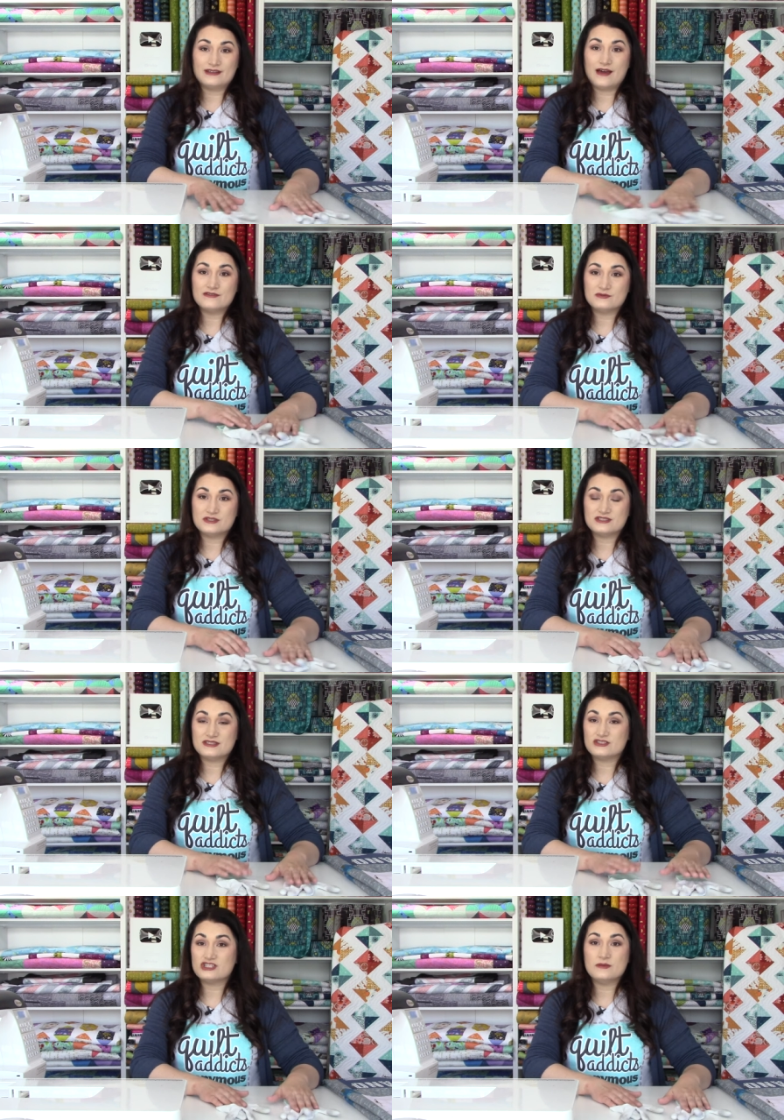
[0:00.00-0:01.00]
gloves, which is
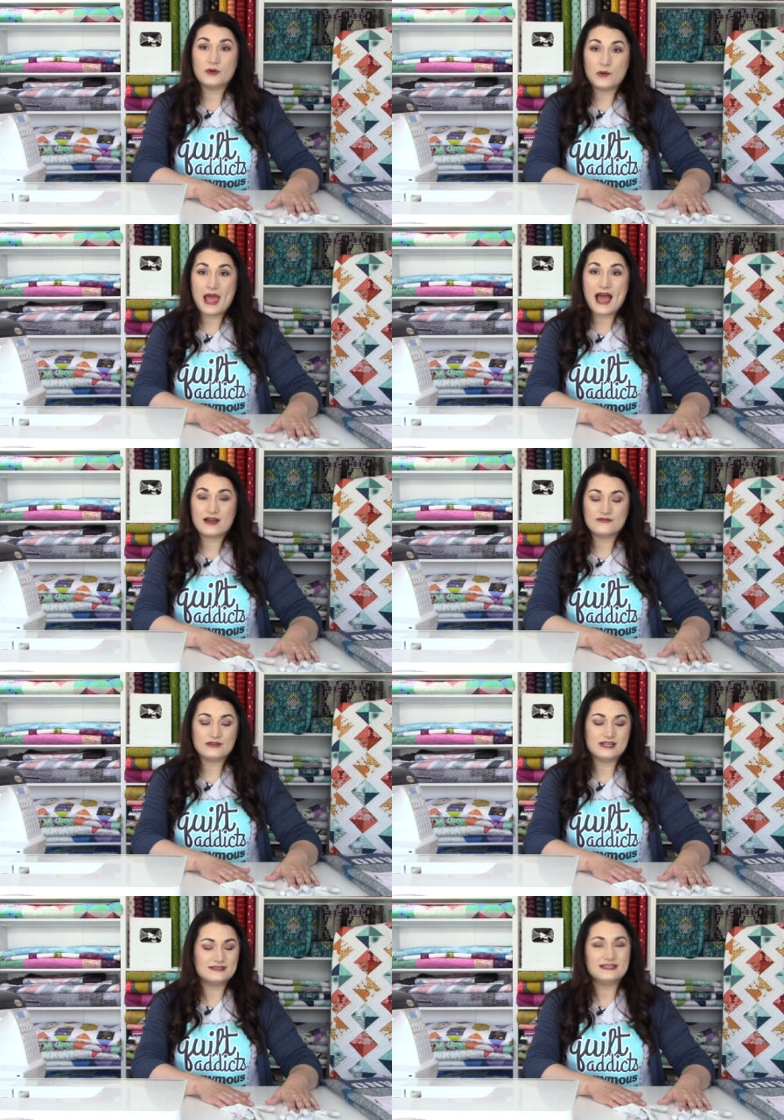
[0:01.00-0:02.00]
the cheapo hack
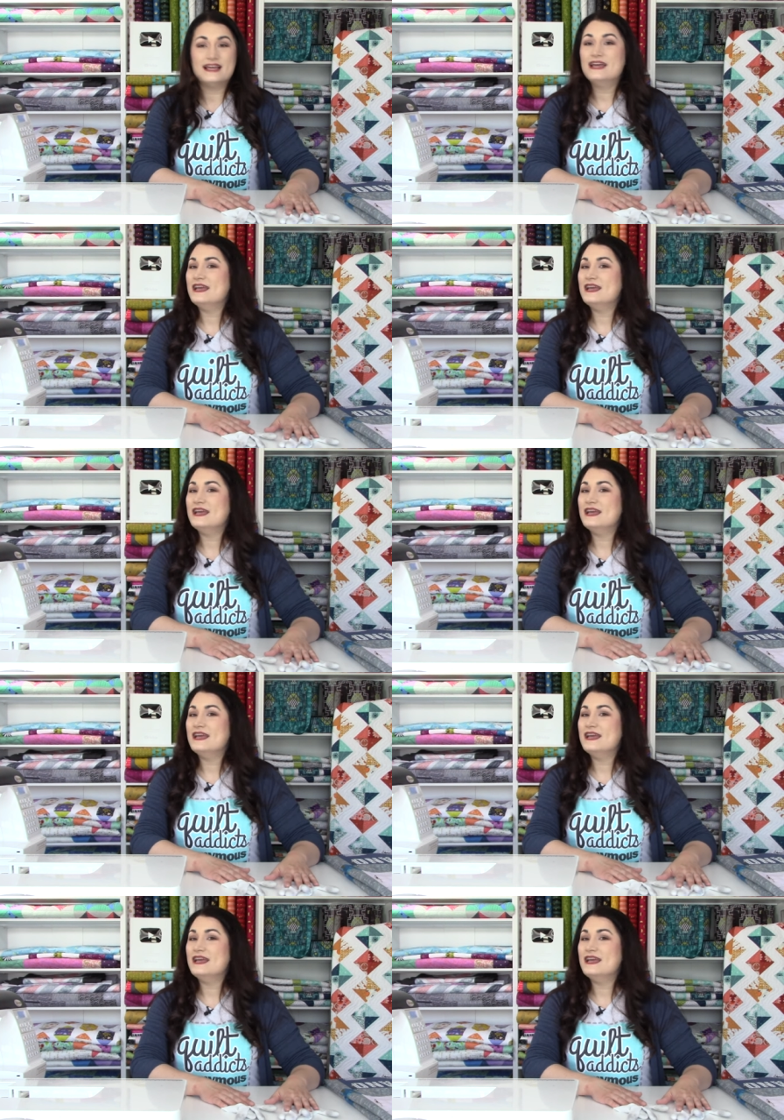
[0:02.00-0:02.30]
for this.